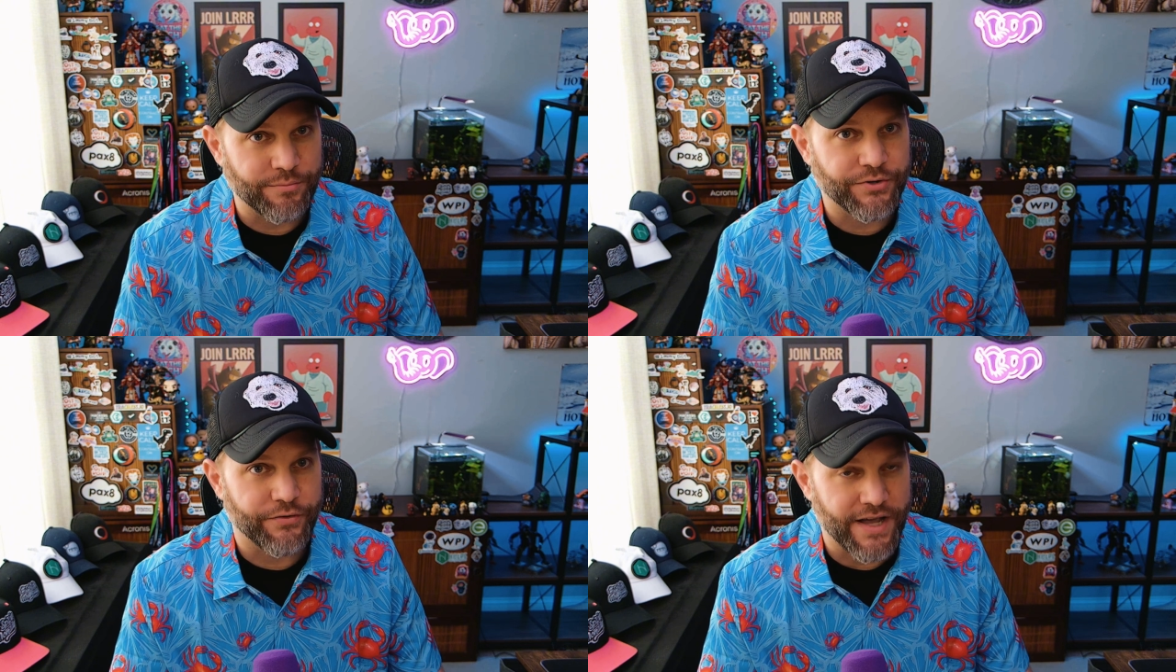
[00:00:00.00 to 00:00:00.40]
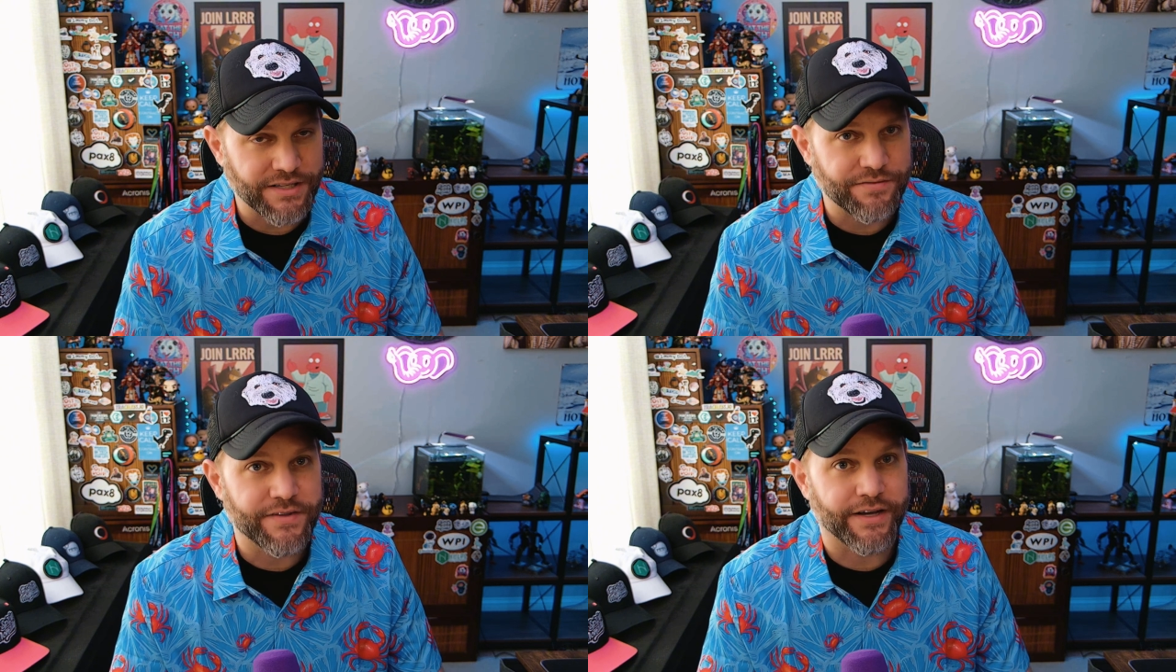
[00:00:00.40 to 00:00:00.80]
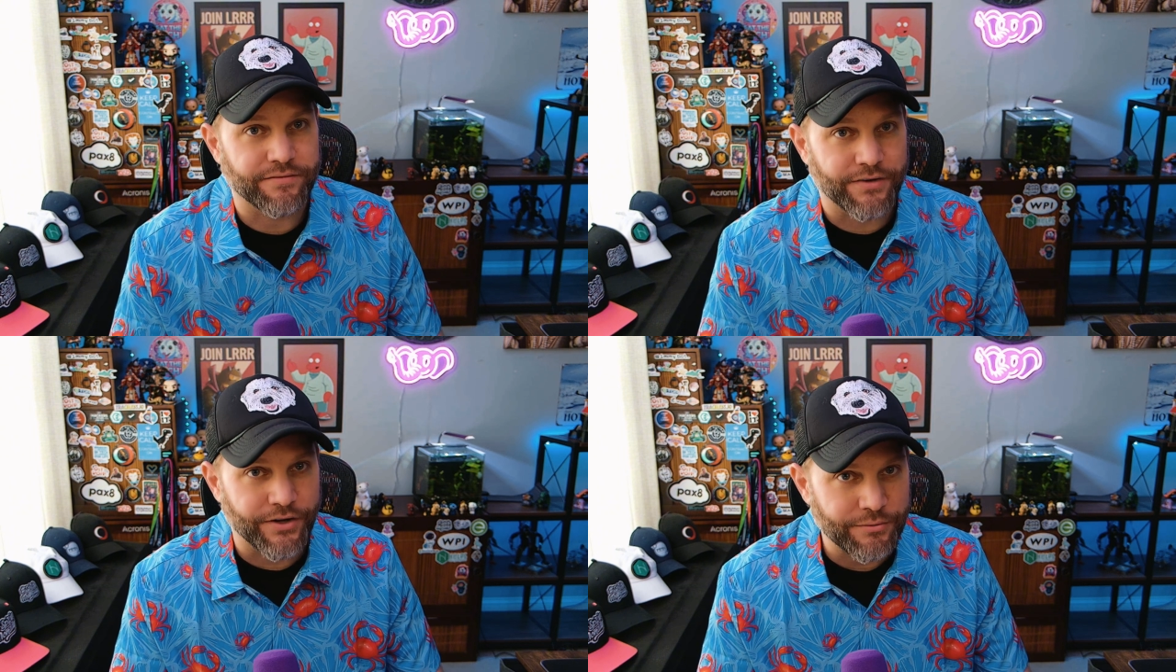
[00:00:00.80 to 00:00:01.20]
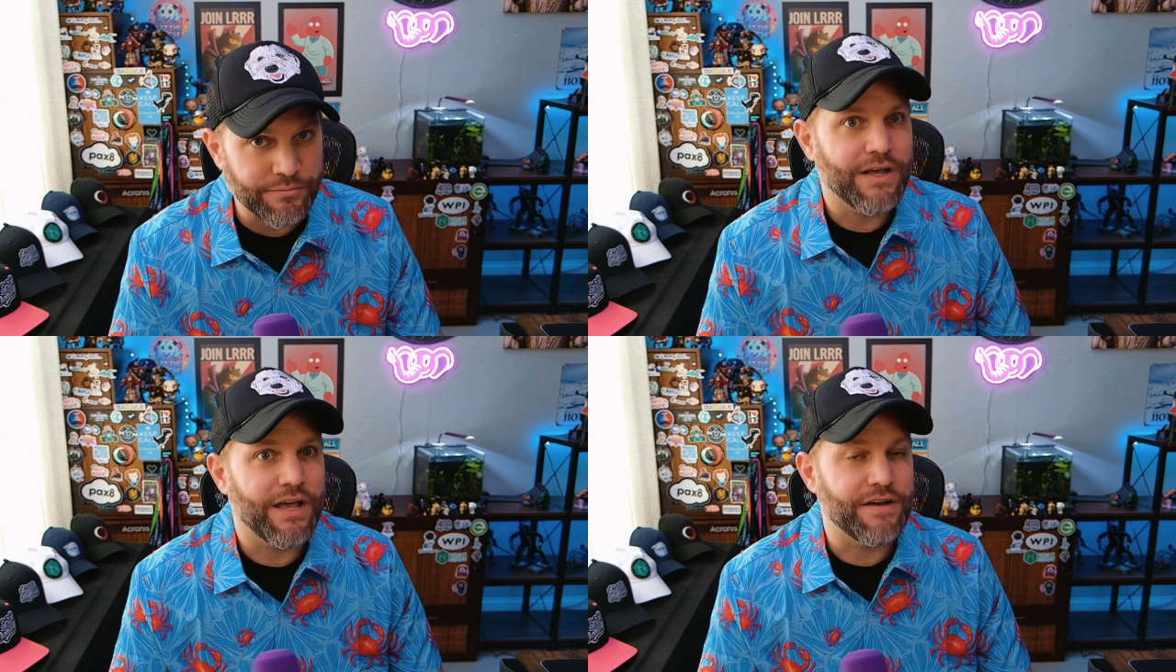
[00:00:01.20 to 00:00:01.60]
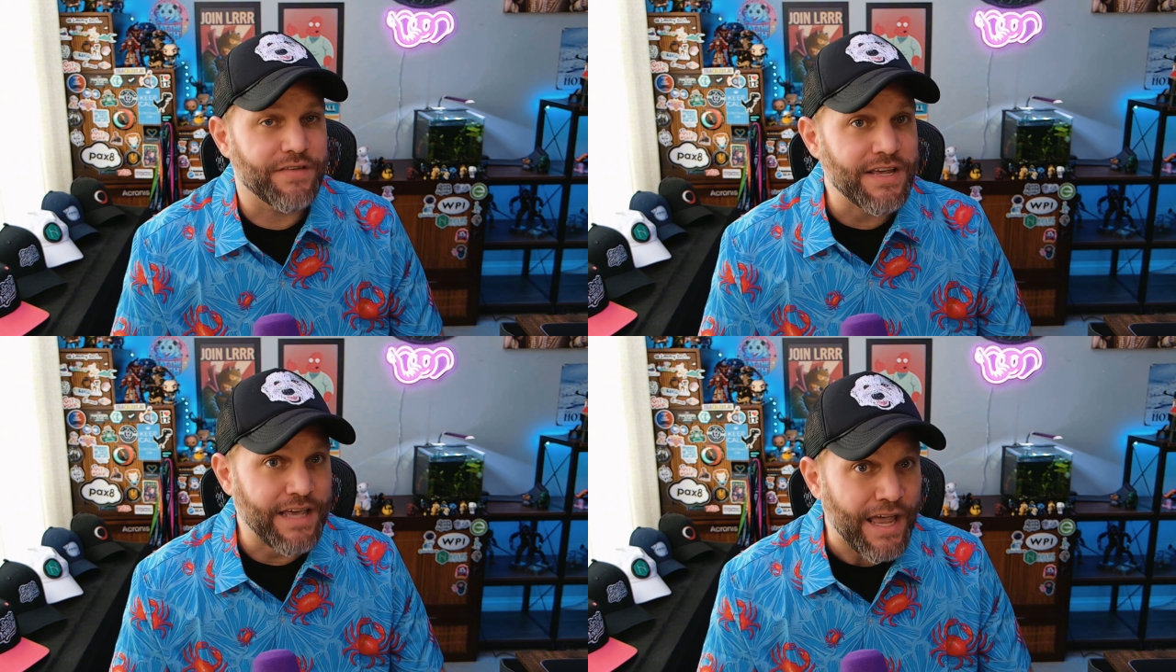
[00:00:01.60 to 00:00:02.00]
your reactive ticket volume. And if
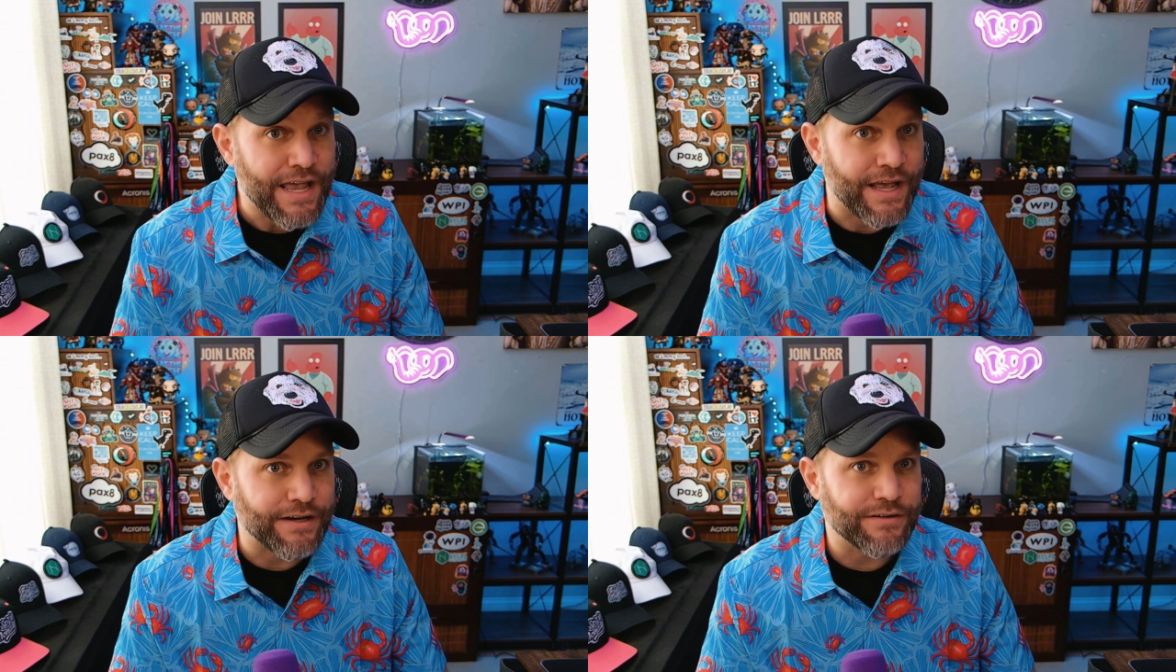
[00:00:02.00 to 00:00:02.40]
they can't,